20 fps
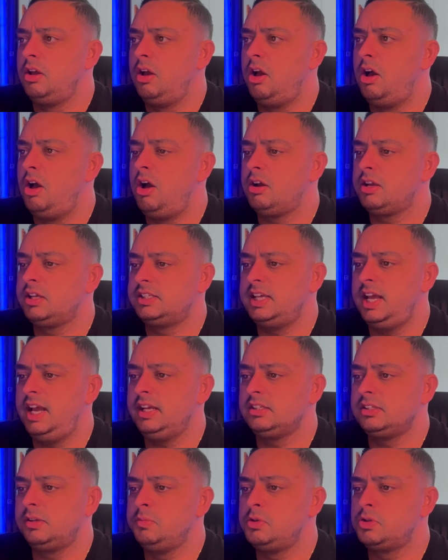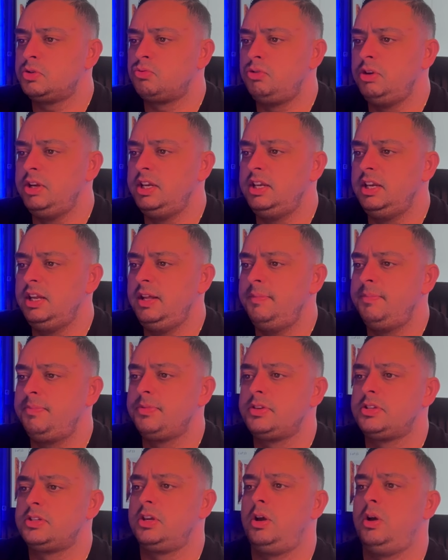architect. So I'm just reading it.
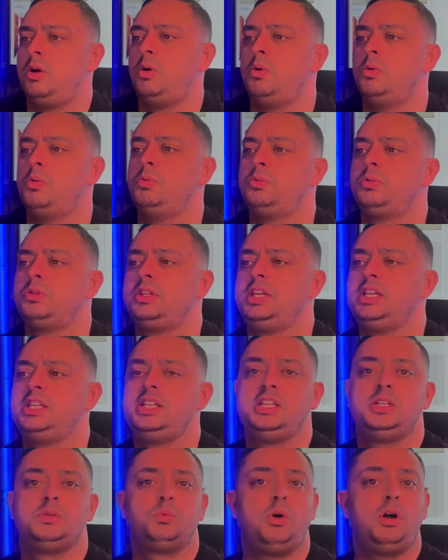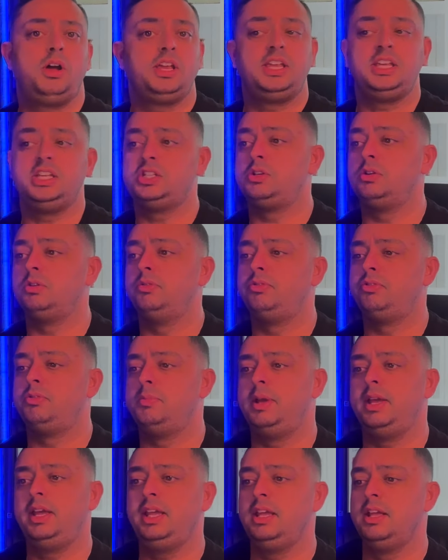So this is what he's done for
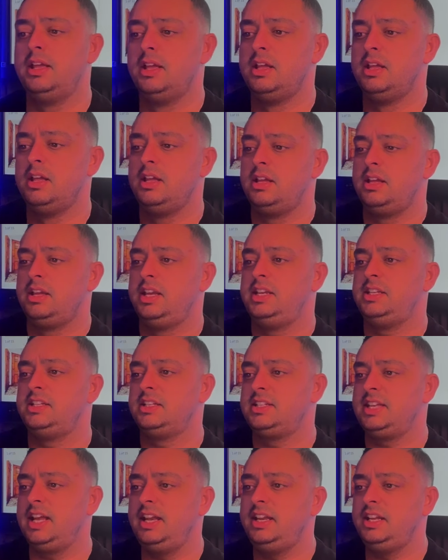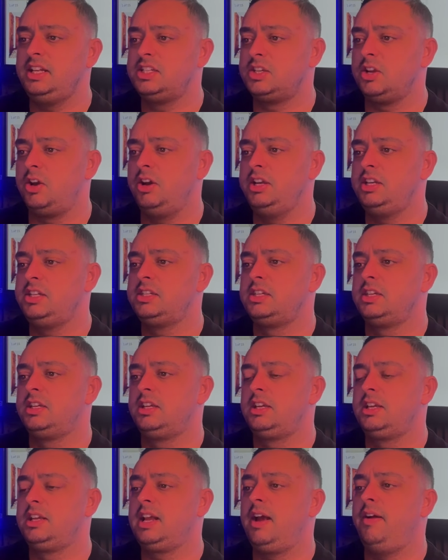me. He's attended site.
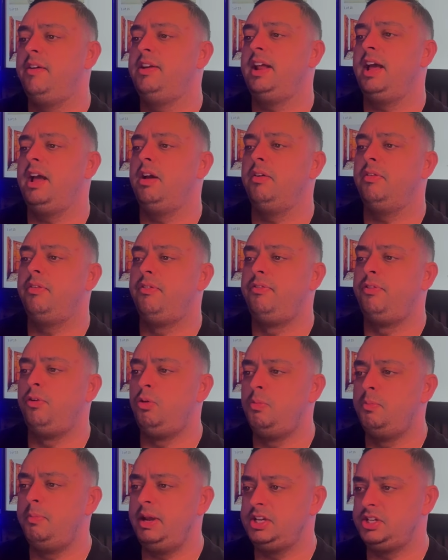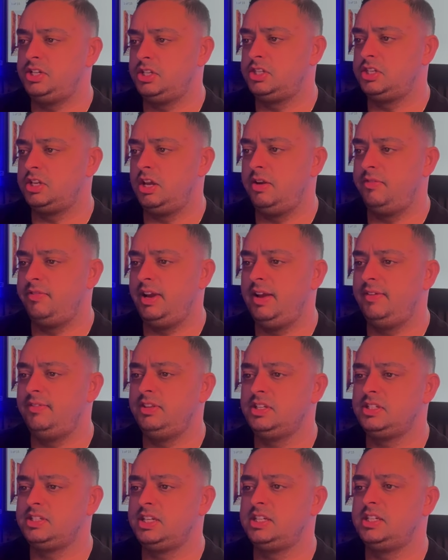Carried out a full measured survey of the
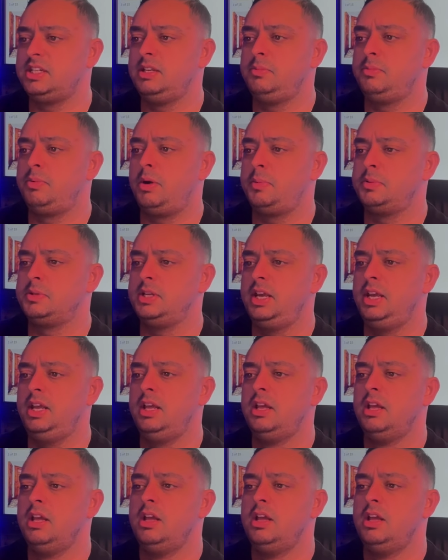existing property,